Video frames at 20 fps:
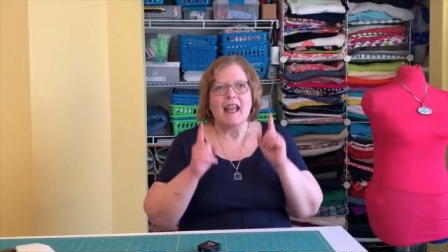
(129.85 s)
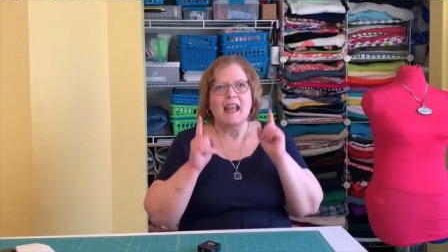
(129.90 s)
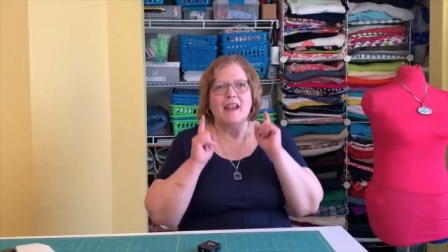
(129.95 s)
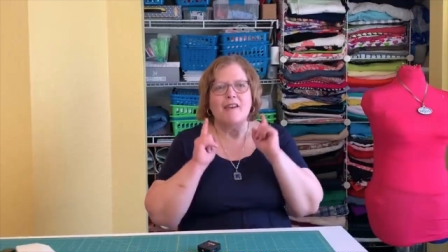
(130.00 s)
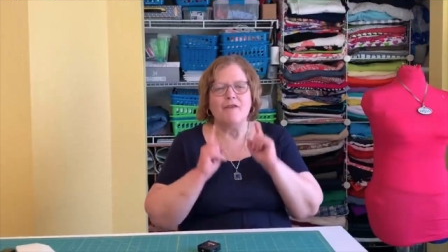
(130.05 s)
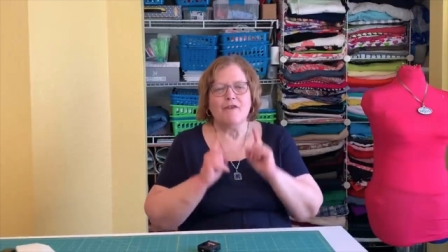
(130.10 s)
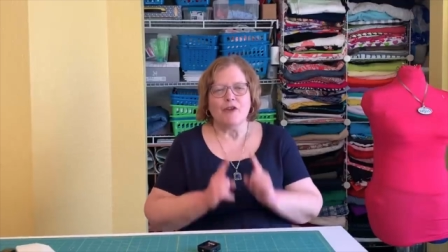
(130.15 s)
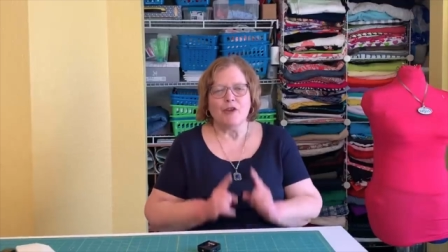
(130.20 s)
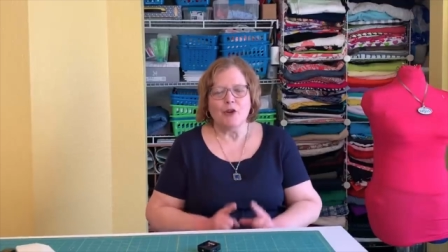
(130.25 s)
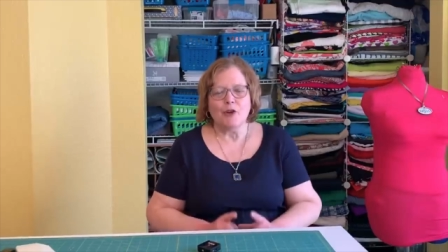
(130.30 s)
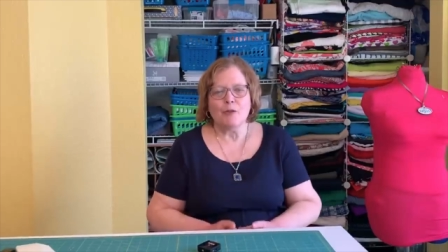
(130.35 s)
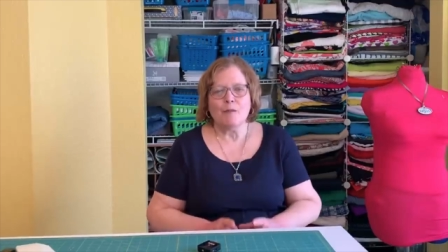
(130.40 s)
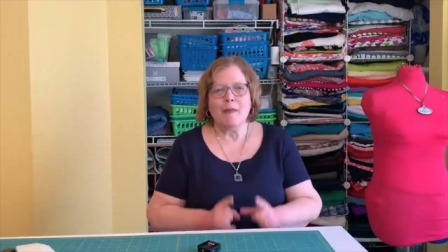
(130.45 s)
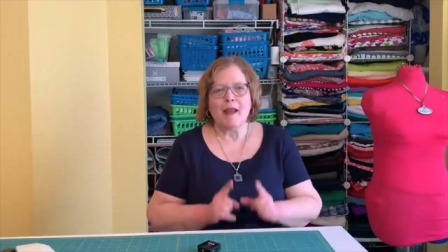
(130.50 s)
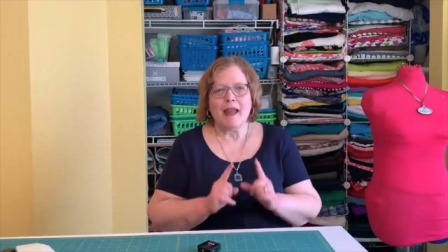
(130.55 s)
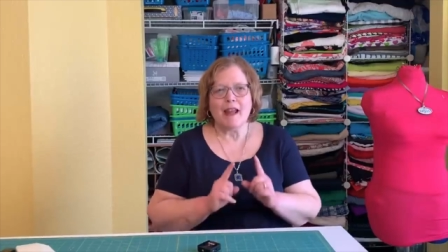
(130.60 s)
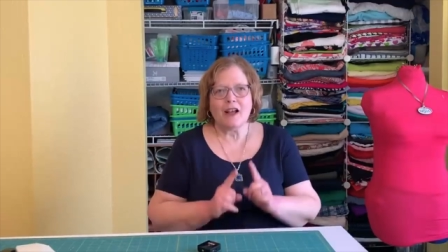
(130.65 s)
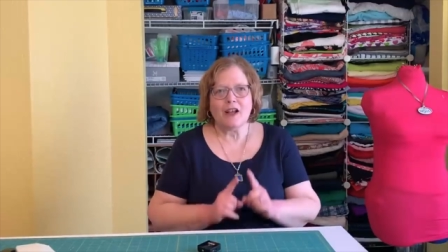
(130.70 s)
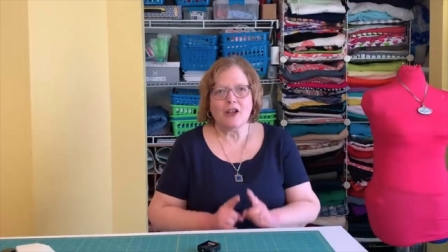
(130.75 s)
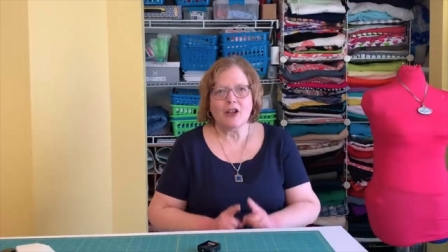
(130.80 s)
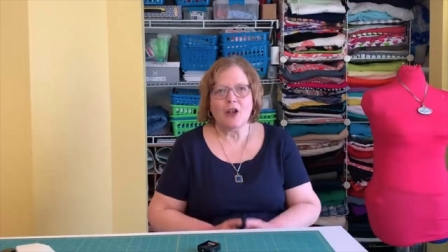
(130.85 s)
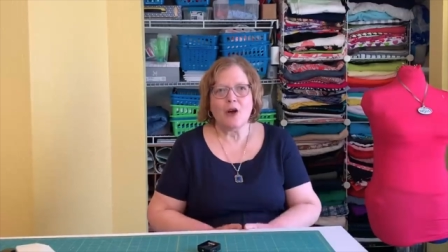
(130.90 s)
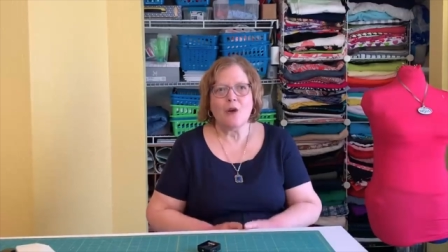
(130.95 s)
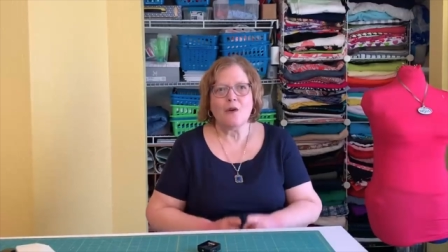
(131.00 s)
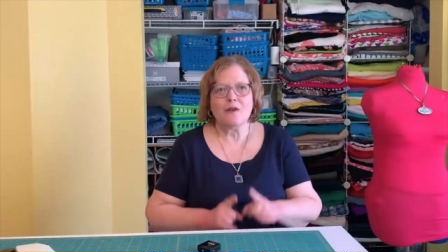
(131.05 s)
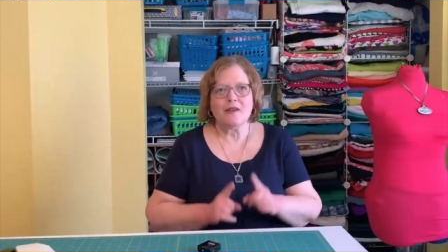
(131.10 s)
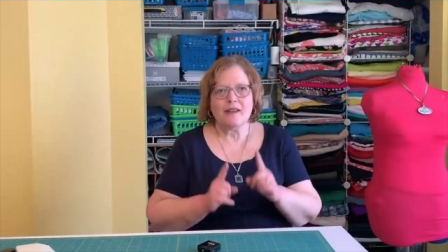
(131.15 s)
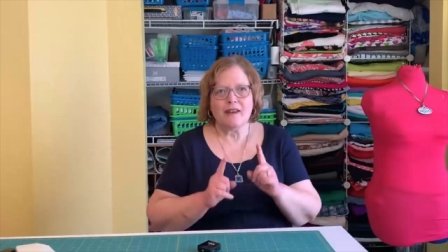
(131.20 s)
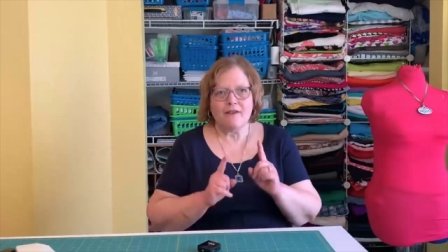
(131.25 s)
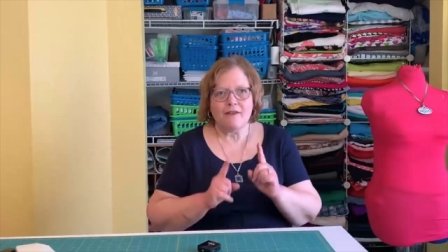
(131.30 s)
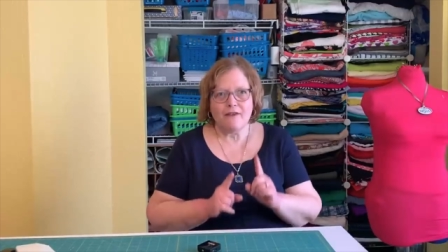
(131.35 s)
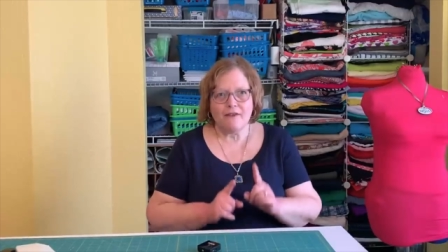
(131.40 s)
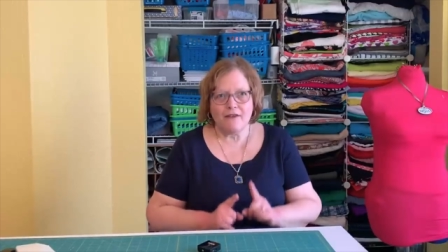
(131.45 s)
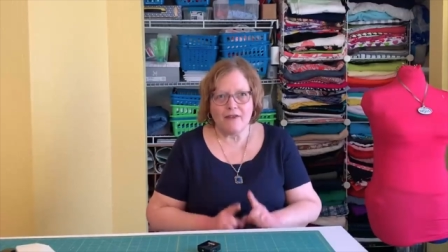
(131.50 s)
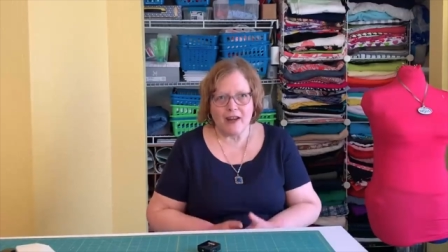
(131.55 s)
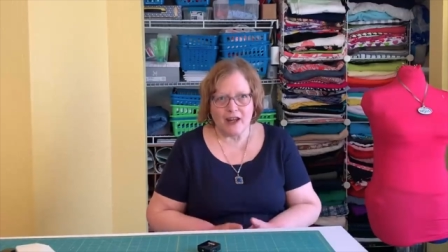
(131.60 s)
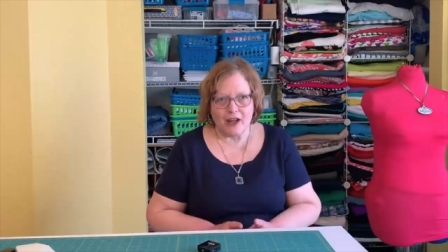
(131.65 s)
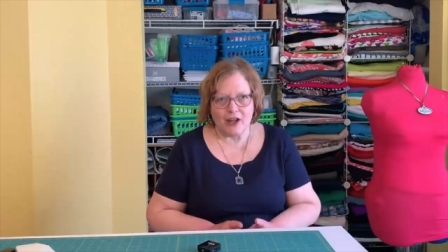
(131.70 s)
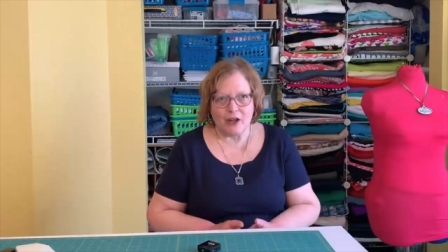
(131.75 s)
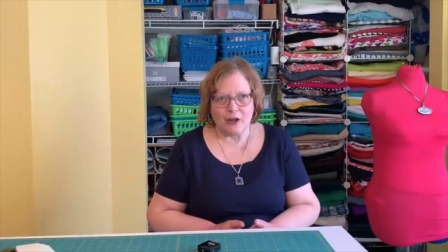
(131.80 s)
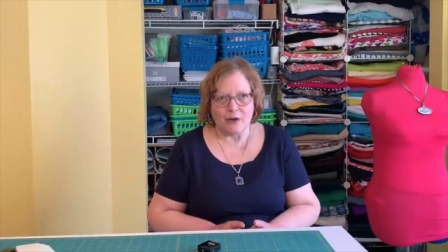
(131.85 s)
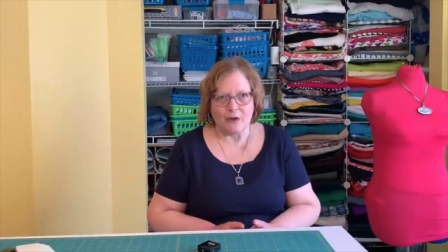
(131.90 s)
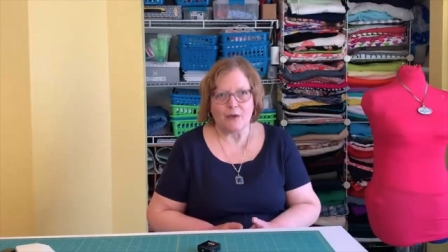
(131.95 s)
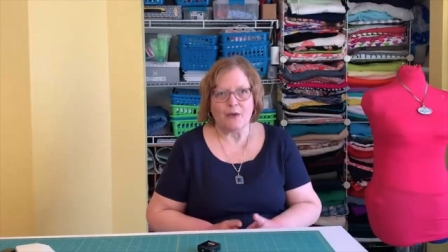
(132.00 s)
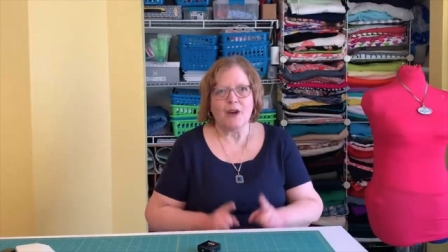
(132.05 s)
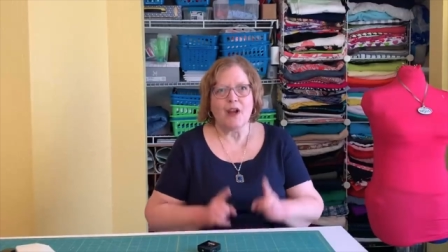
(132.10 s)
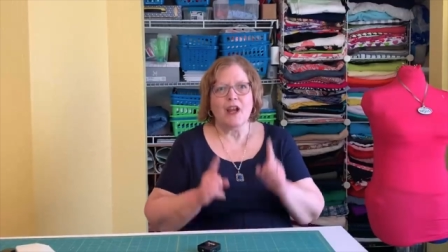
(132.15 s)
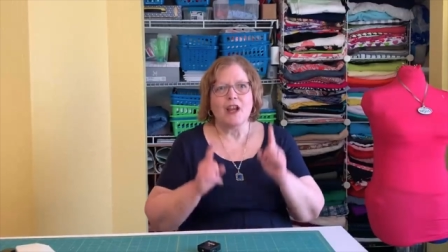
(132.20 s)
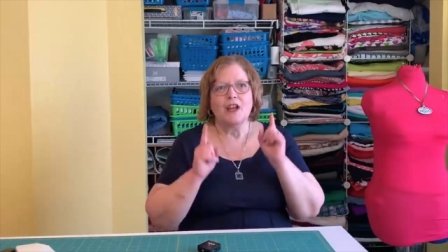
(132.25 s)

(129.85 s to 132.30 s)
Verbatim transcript: if you make clothes that fit you,